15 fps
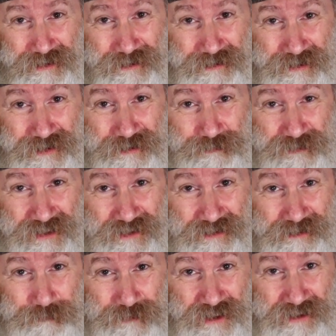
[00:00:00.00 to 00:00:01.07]
Keep that
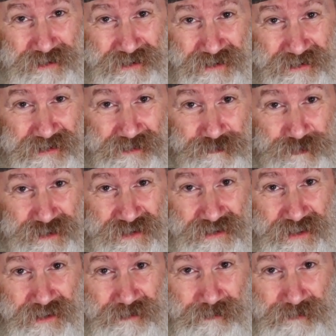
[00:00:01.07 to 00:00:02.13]
in mind, that's for the
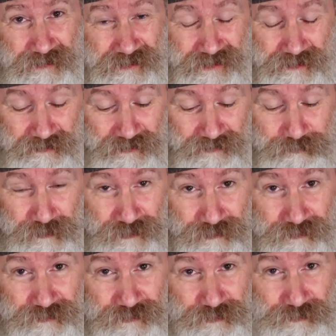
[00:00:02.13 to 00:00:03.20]
adults
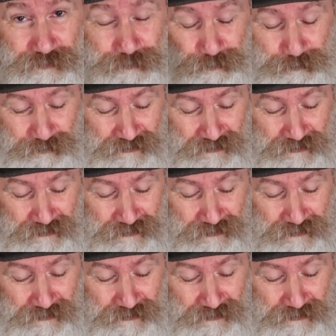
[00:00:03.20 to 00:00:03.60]
among you.